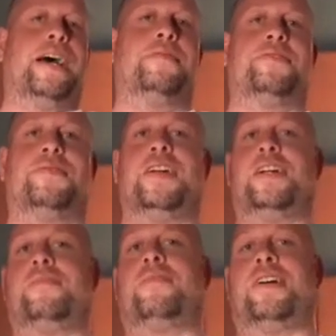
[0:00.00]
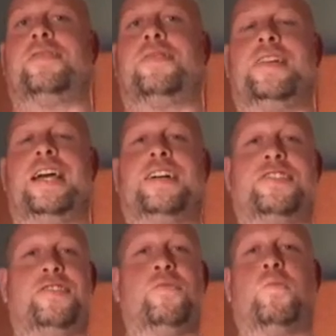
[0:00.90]
I was very impressed with that because
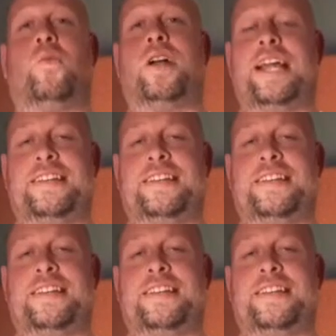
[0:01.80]
you want